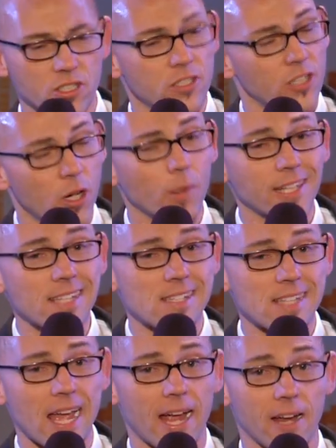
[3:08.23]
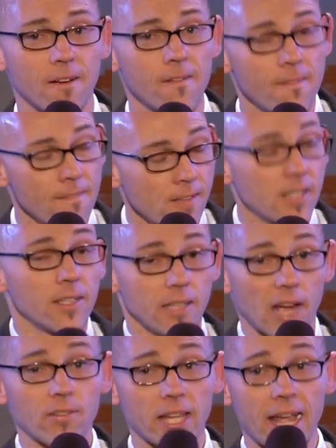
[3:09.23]
because you know what they say?
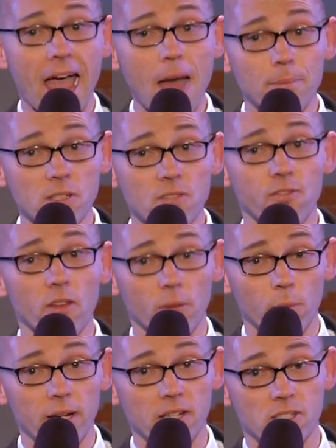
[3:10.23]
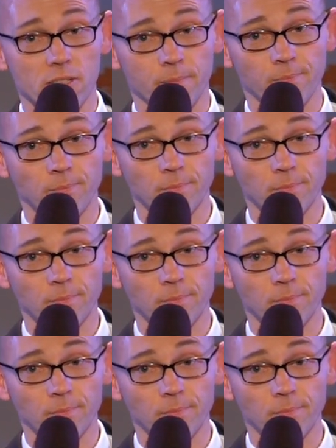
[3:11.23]
Everything happens for the reason.